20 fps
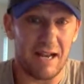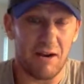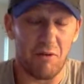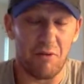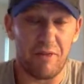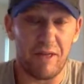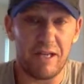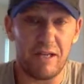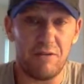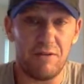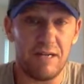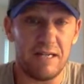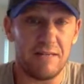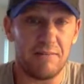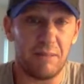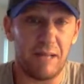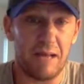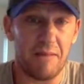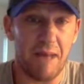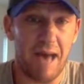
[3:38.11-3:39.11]
I don't think you need
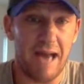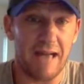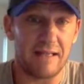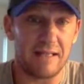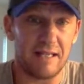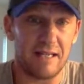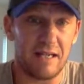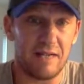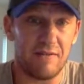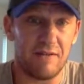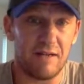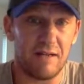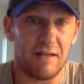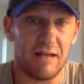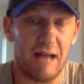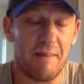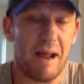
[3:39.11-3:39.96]
to play Madison even.